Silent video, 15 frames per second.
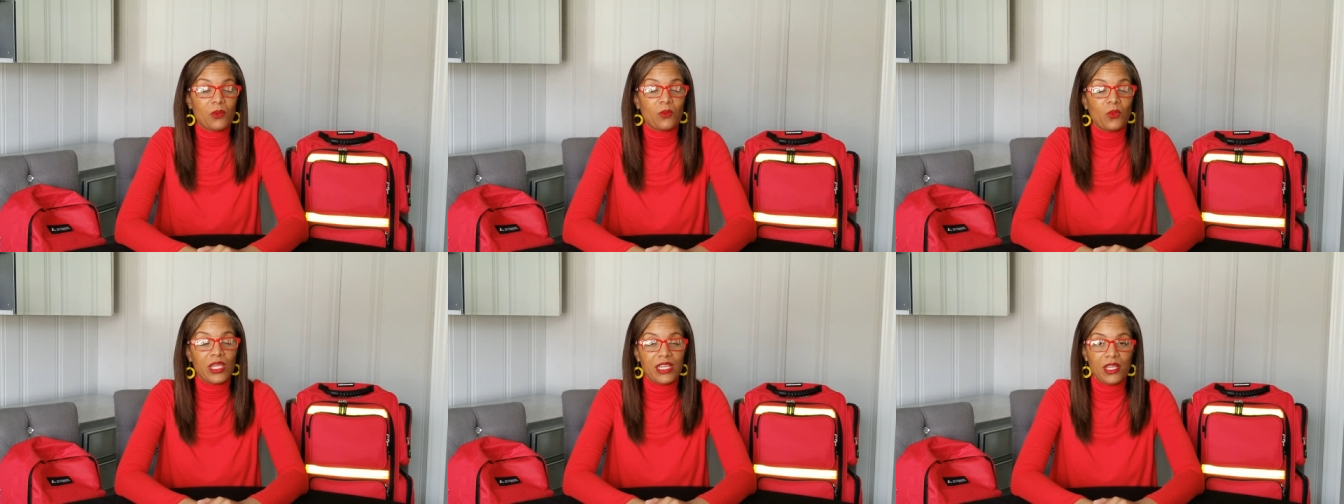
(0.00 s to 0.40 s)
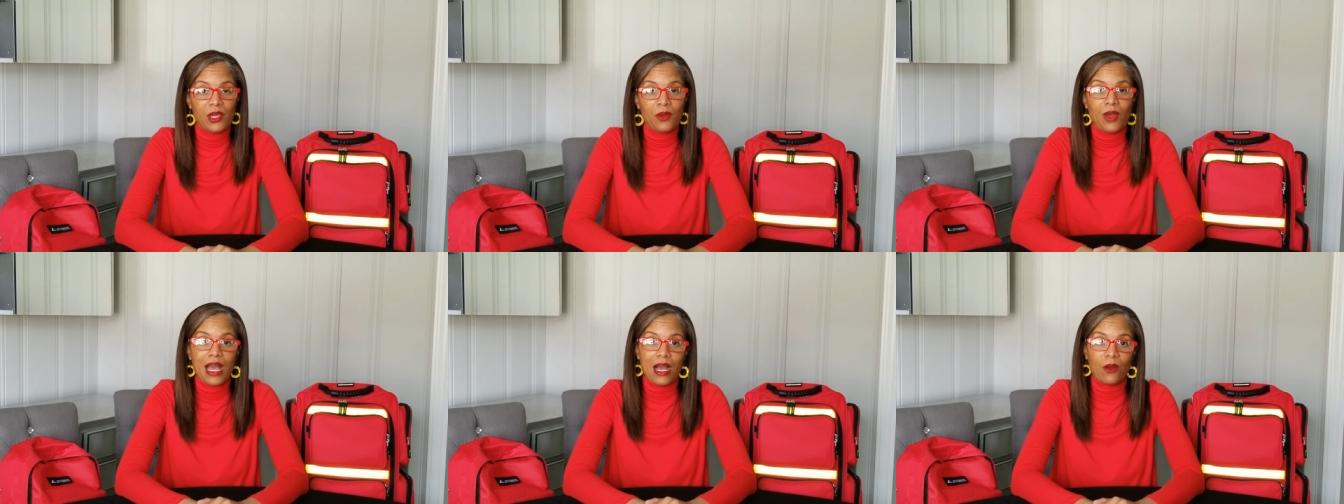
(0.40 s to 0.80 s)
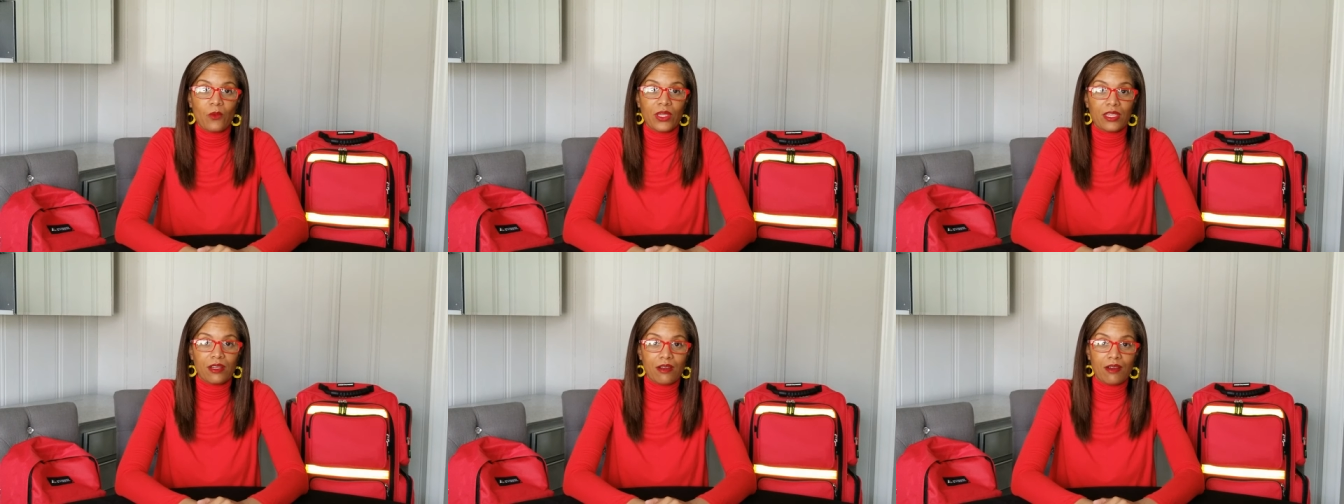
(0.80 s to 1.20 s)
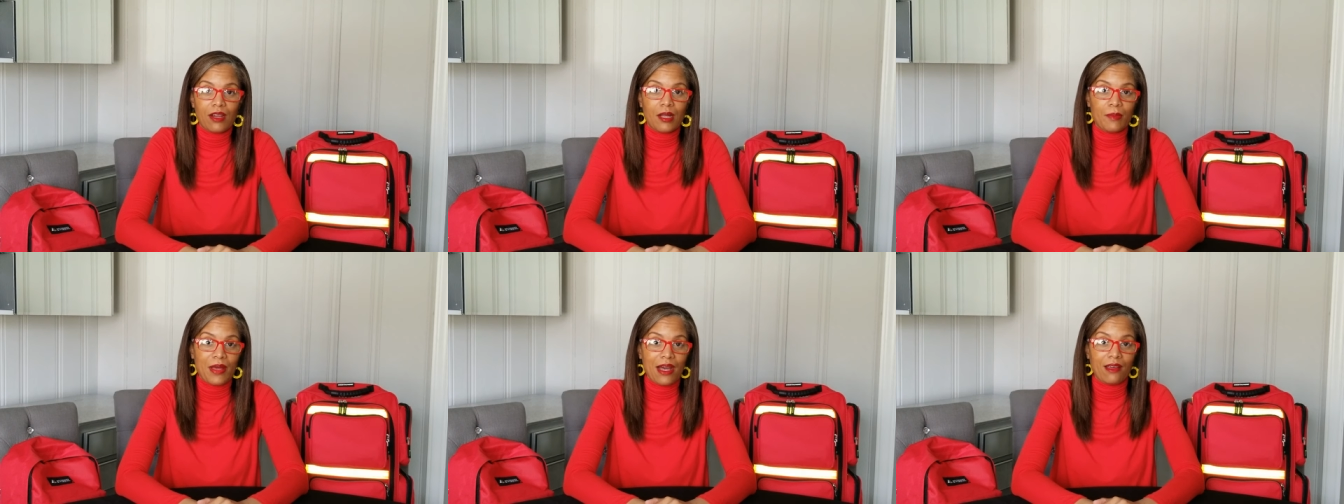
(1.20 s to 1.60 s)
We know how we are
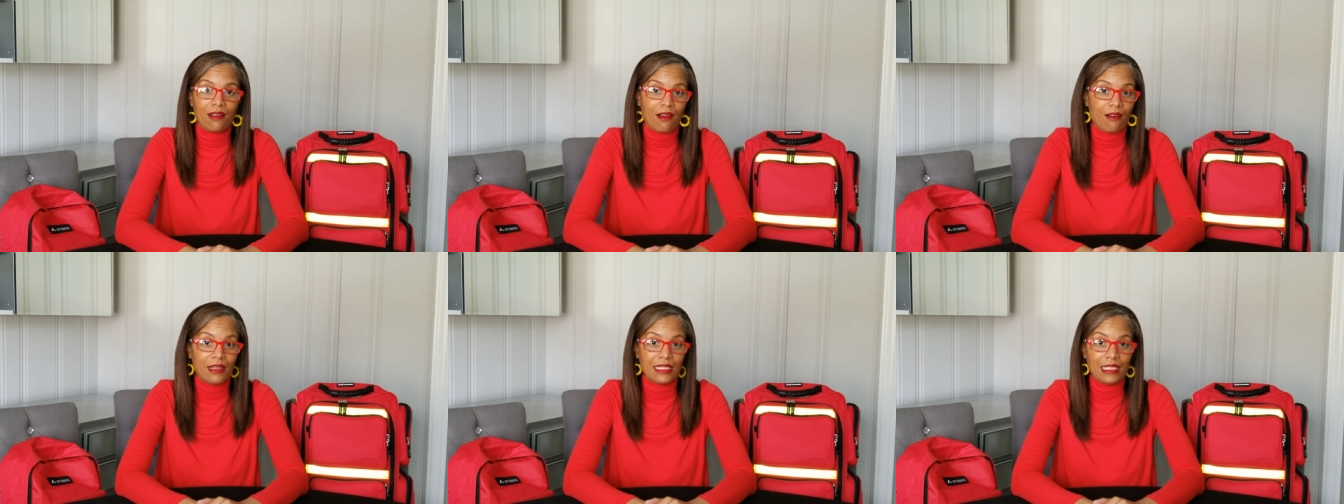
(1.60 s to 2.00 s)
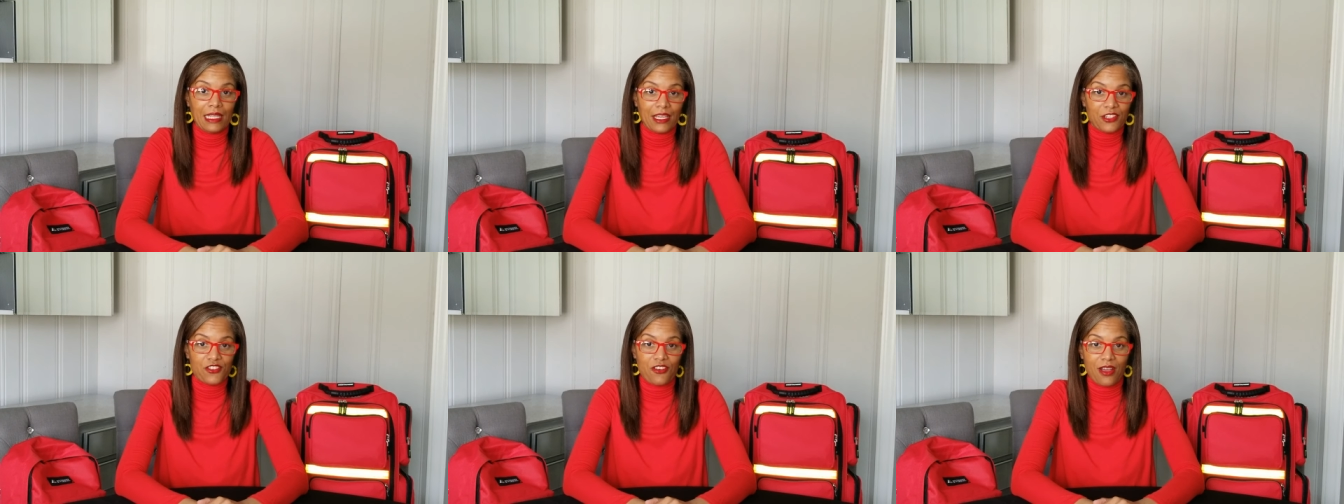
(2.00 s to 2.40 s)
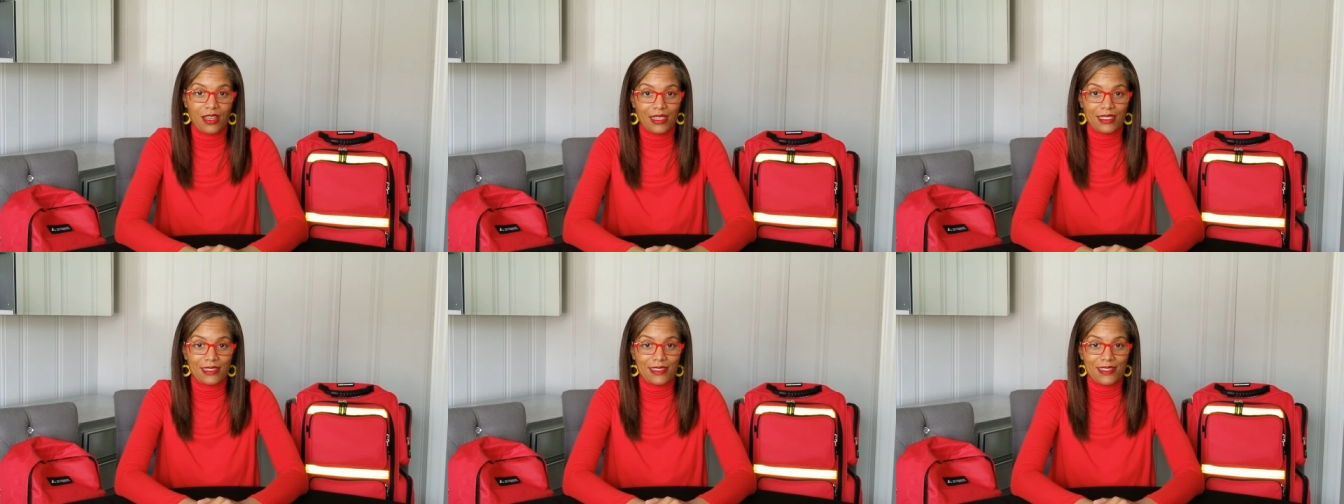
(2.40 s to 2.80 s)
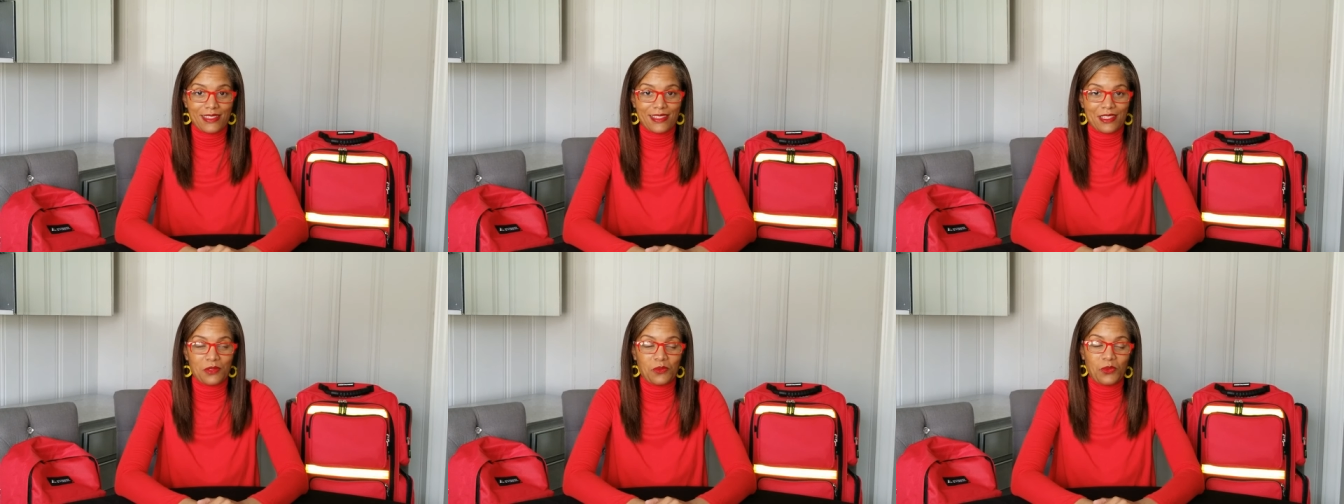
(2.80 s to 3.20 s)
about our electronics.